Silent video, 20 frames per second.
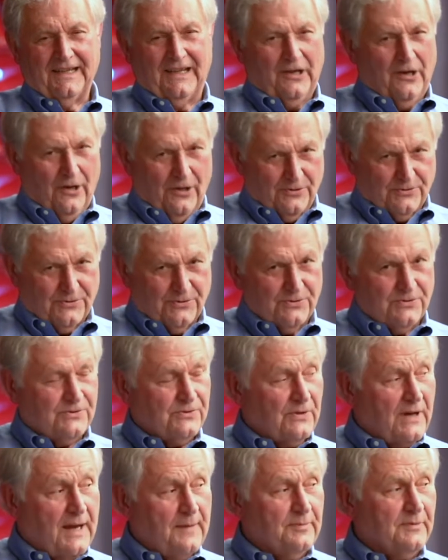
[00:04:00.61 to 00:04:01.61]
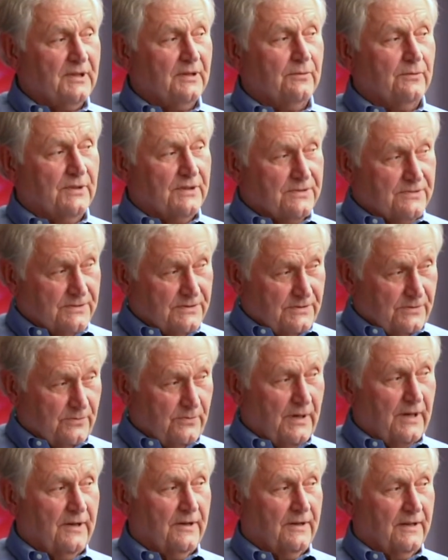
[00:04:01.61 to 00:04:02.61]
he also striped it, which was a
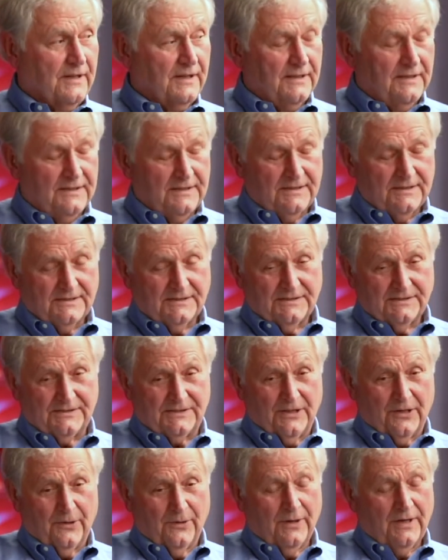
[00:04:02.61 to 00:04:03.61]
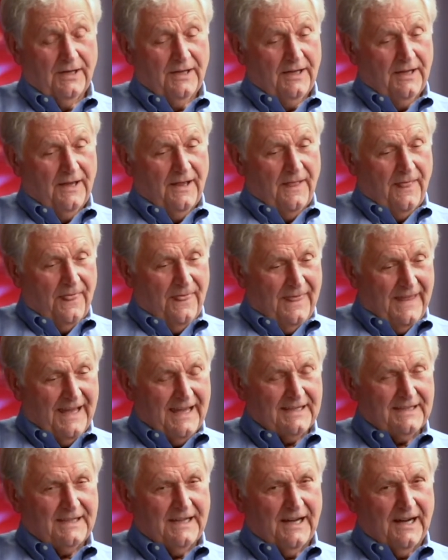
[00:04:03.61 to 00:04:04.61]
rarity. So
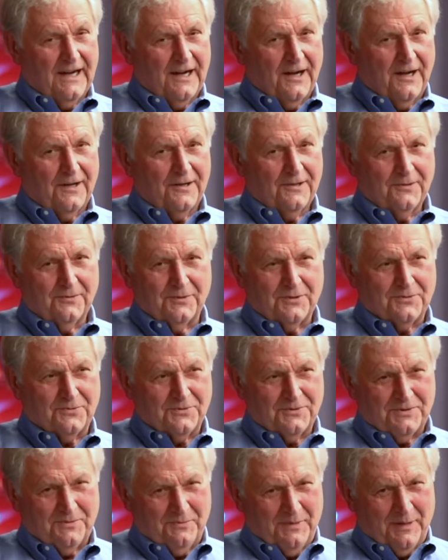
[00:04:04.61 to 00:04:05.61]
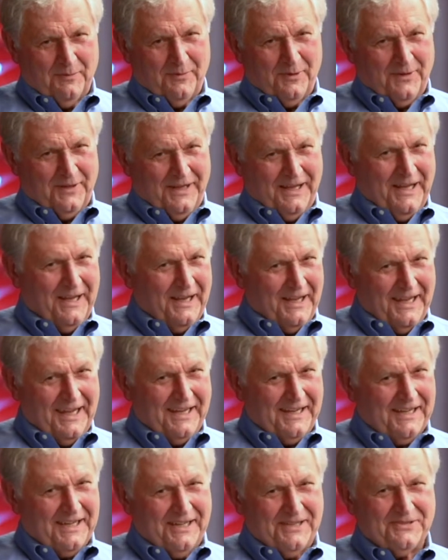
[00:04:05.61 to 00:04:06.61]
that car, which was a member of the LA
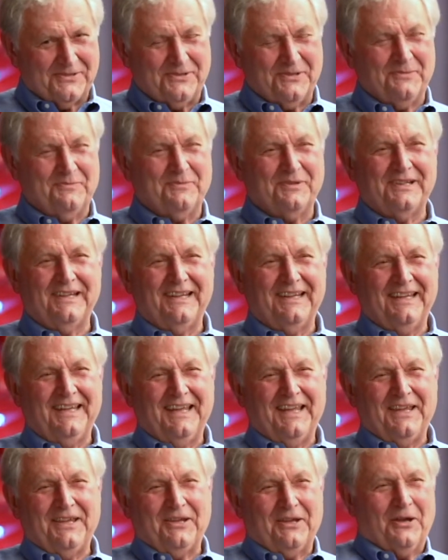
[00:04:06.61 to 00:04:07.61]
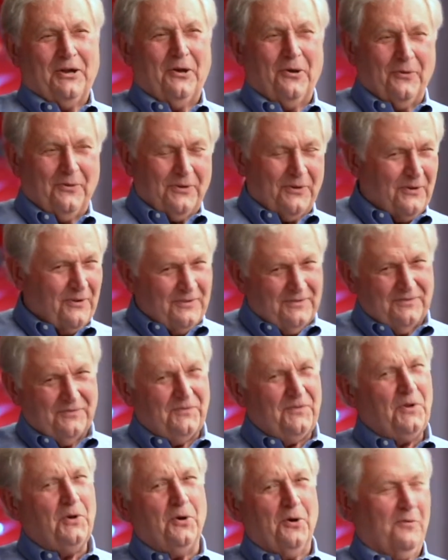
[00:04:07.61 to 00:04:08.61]
Customs, you know, there are a
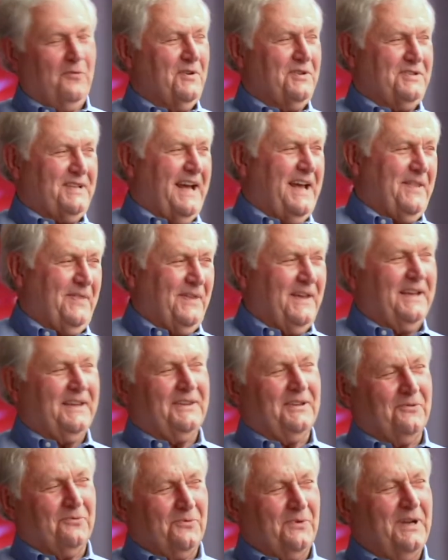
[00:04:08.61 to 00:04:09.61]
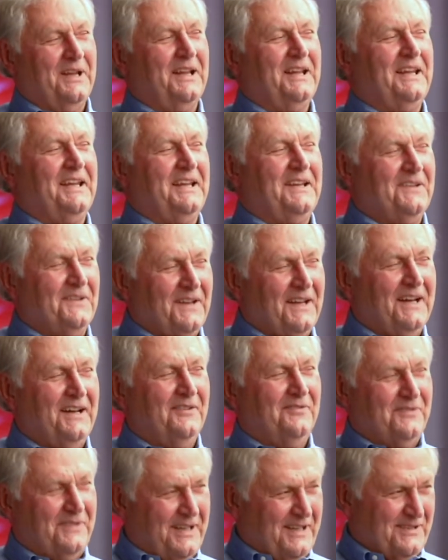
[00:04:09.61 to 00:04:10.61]
few of us, I think, that really
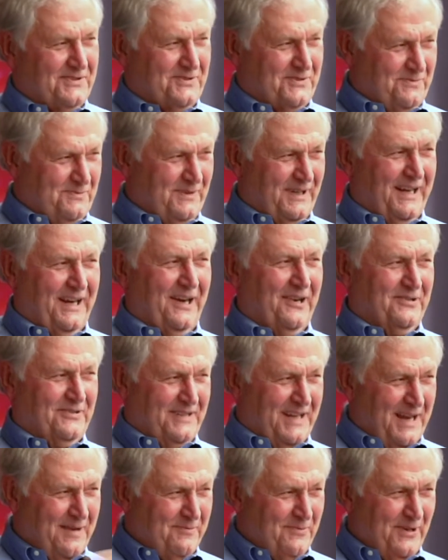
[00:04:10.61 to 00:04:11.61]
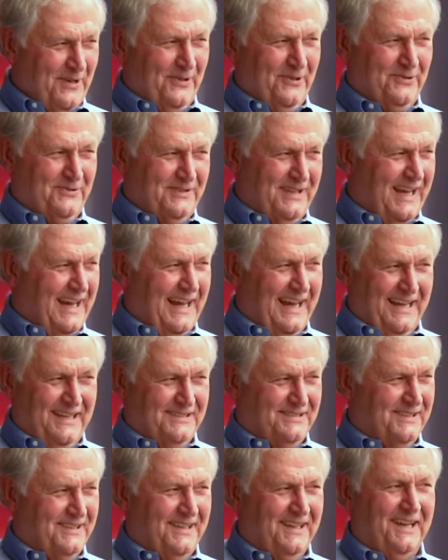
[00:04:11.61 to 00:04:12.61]
love custom cars. And I'm one of those
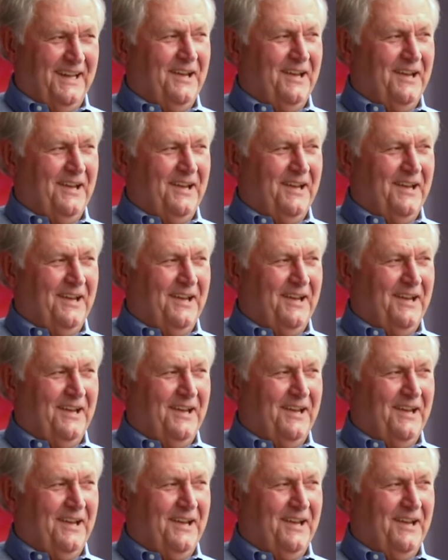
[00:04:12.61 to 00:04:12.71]
guys that